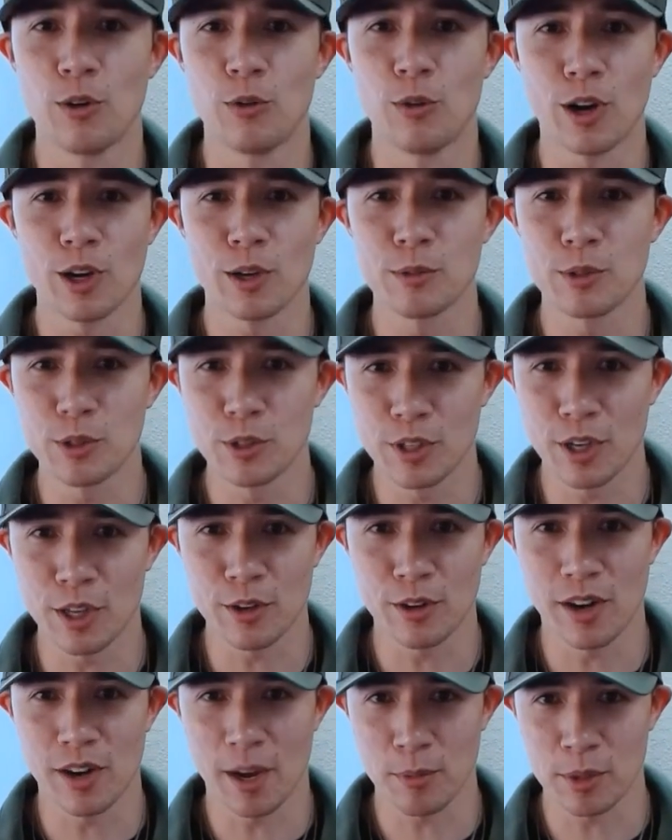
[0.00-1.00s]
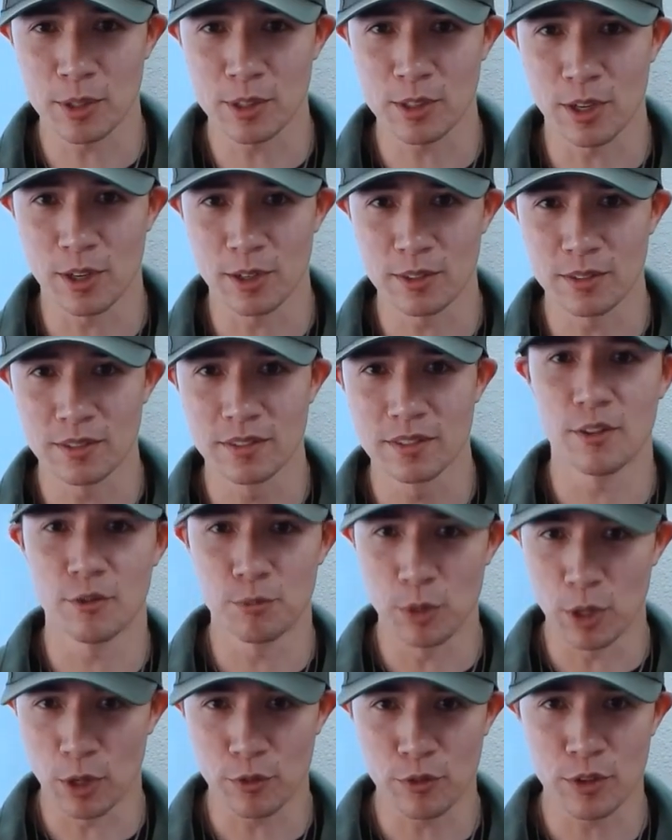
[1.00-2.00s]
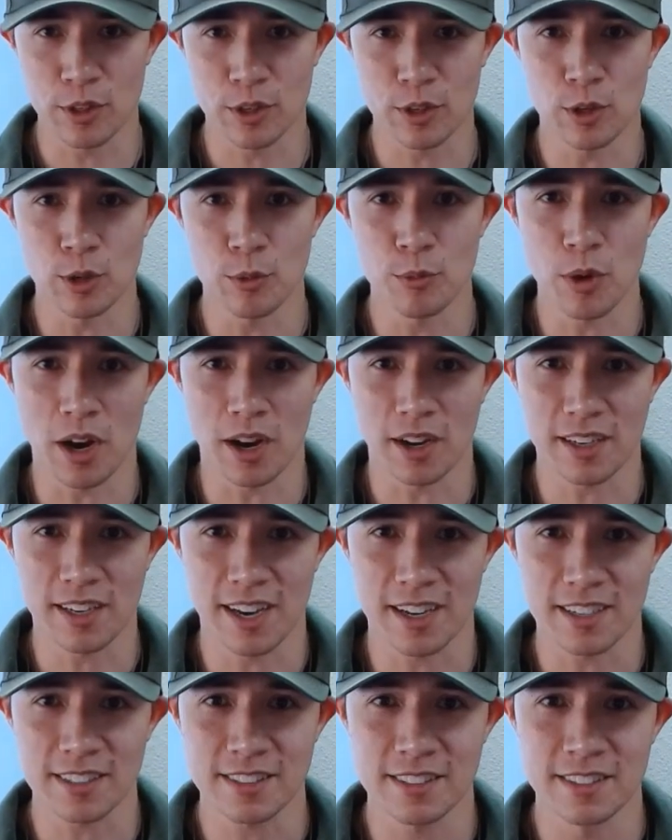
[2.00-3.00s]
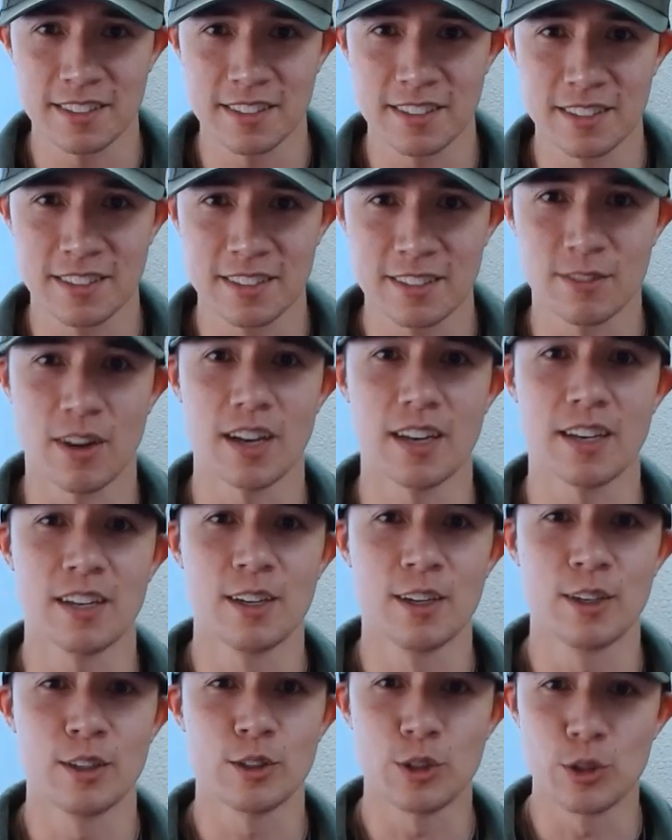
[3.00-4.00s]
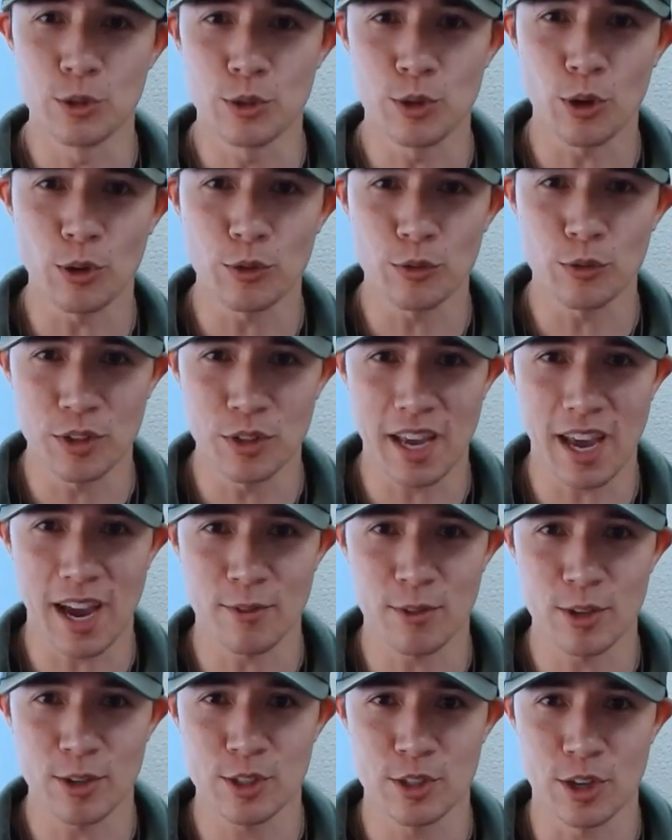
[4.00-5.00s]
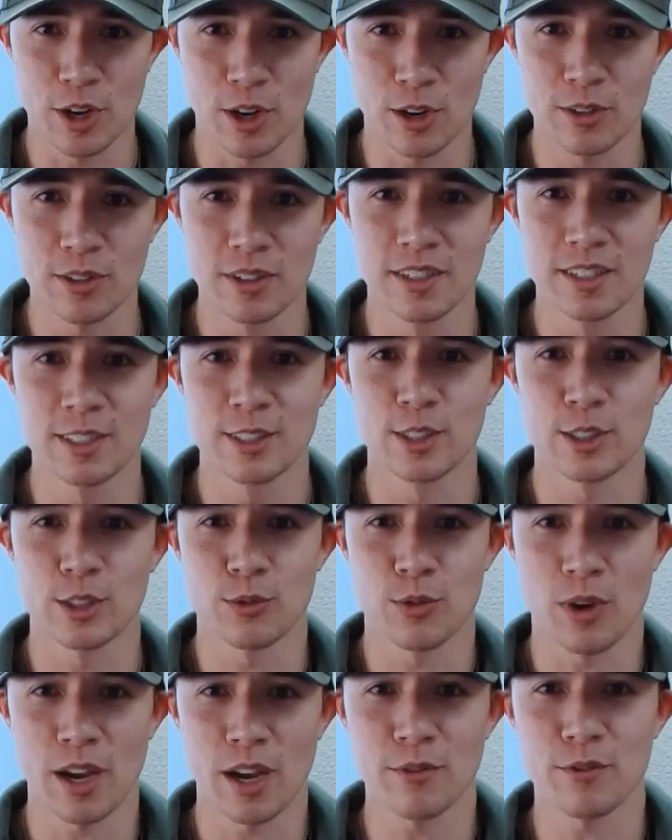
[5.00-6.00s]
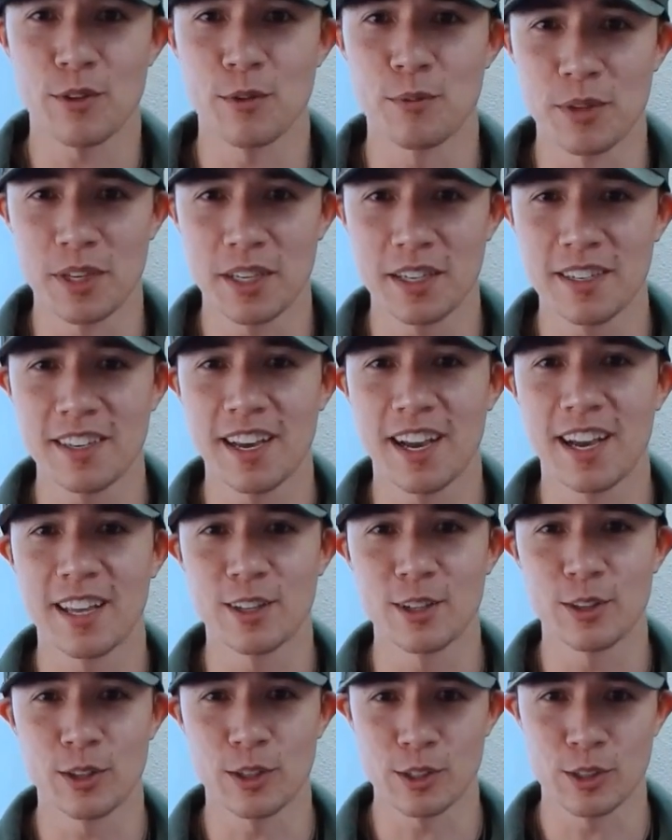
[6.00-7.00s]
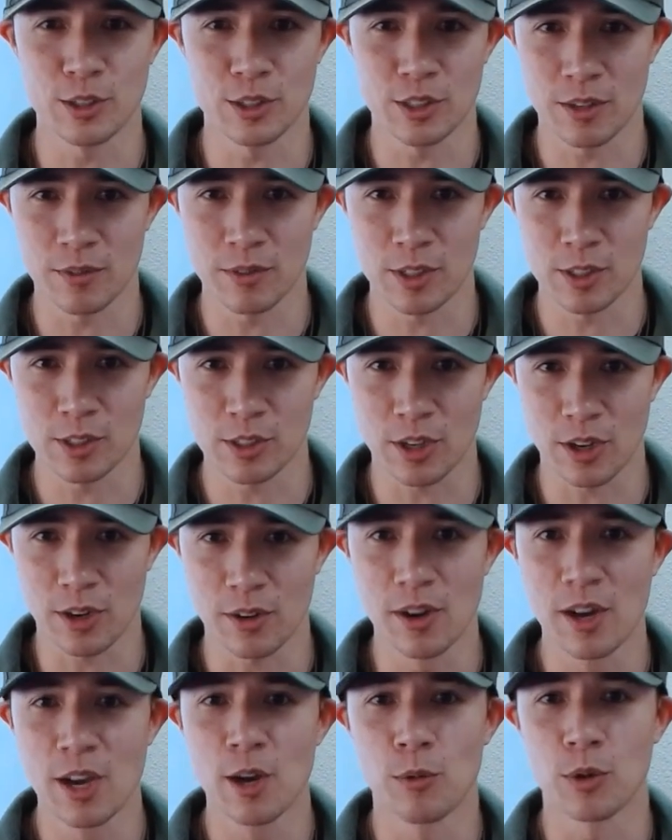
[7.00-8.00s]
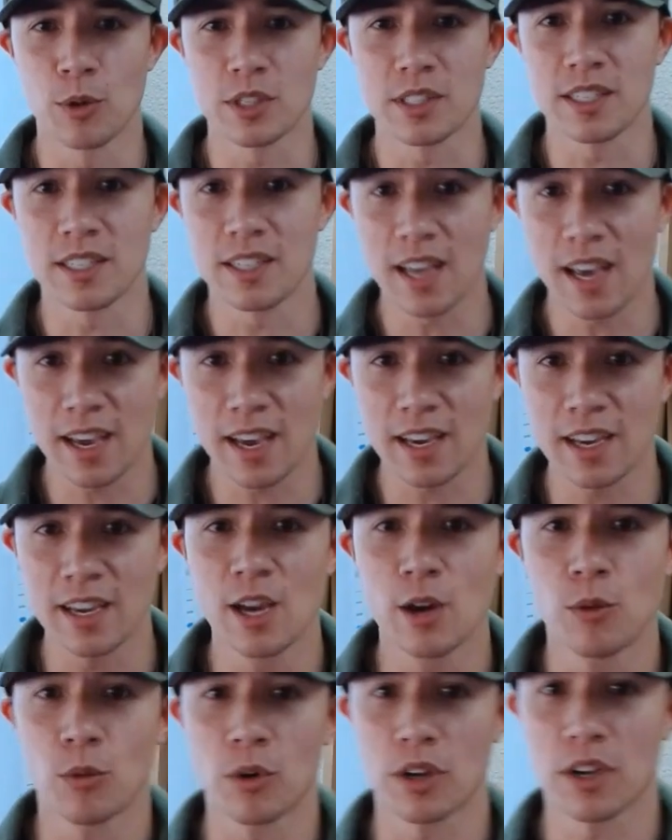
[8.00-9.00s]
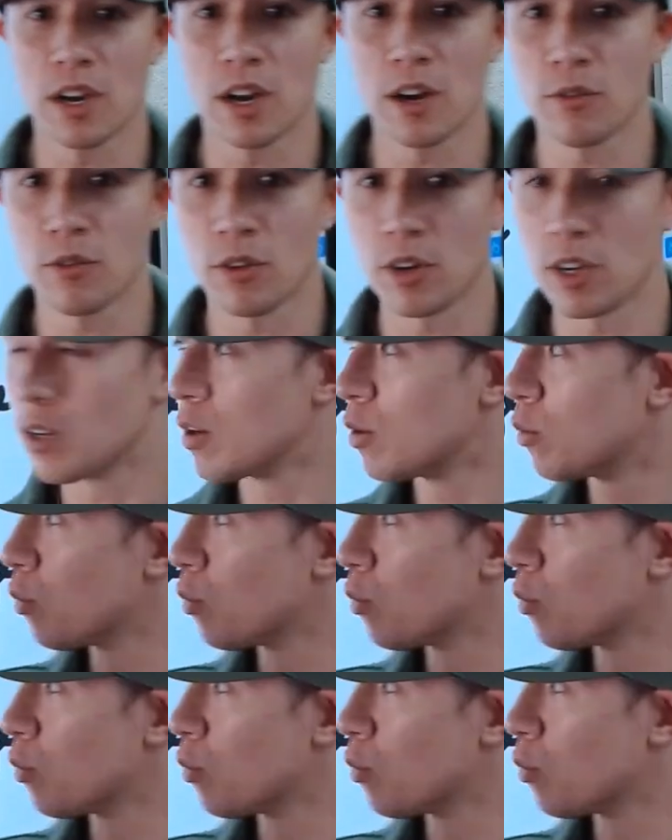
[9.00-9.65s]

Welcome to another episode of Built for the Cold podcast, right? Too cold for the average Joe, just right for me and the listeners of this show, where today we're covering